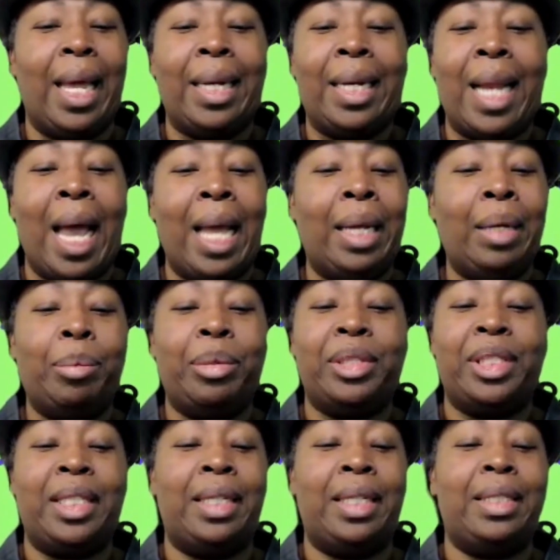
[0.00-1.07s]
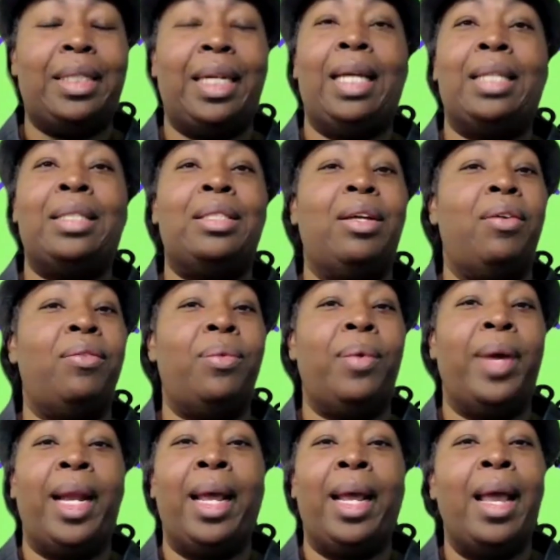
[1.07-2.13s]
a 9% chance of
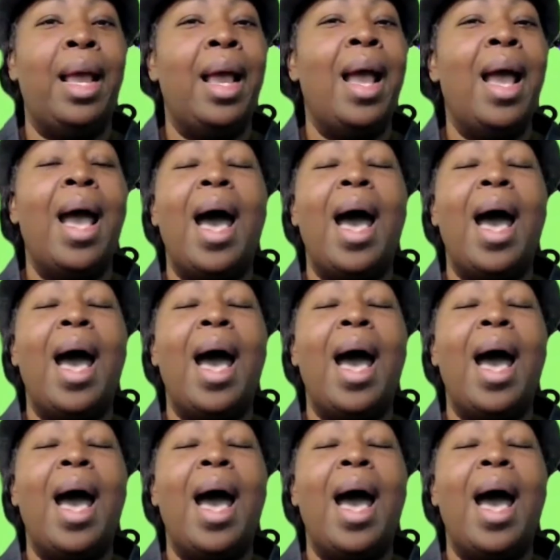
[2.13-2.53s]
winning.